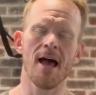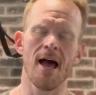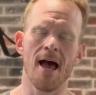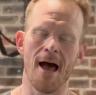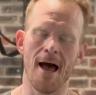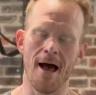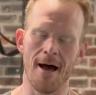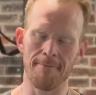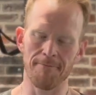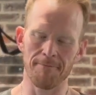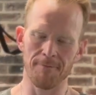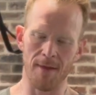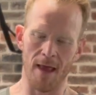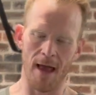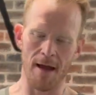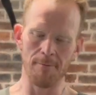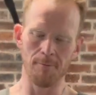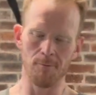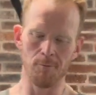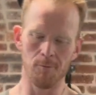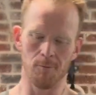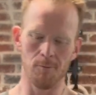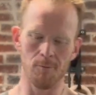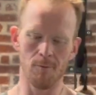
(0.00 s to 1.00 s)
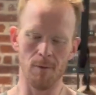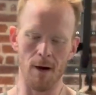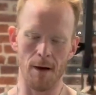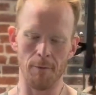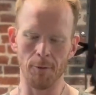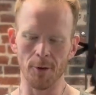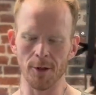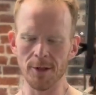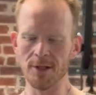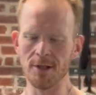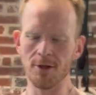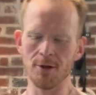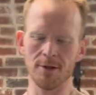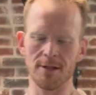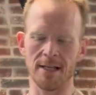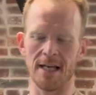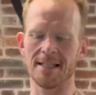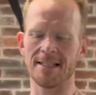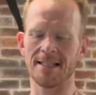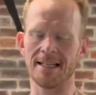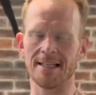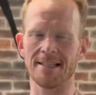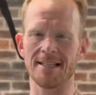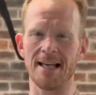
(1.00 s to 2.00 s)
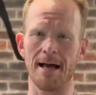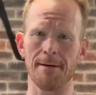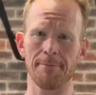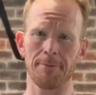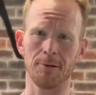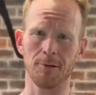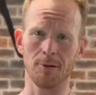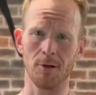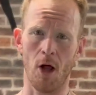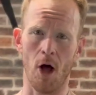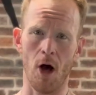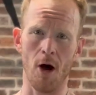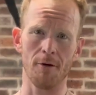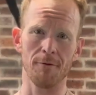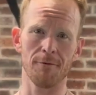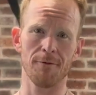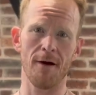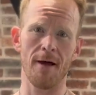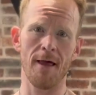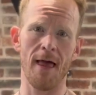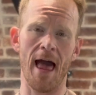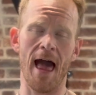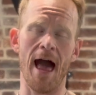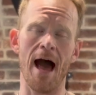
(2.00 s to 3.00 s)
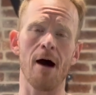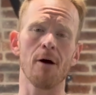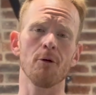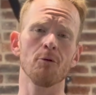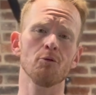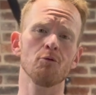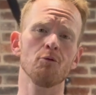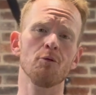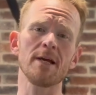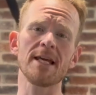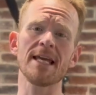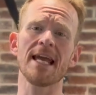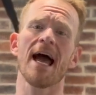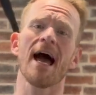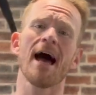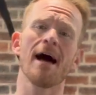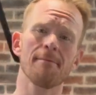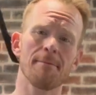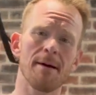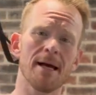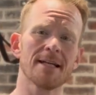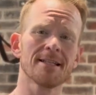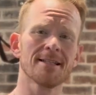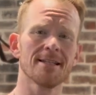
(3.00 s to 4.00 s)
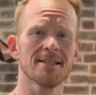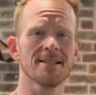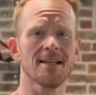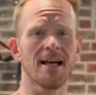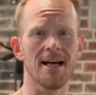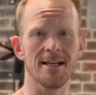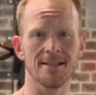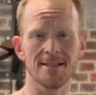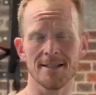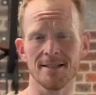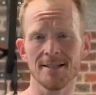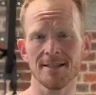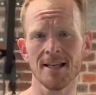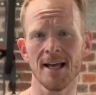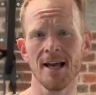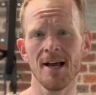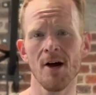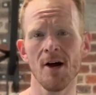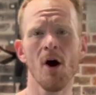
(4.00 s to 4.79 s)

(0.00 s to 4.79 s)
And I wanted to use that as an example of how rehab exercises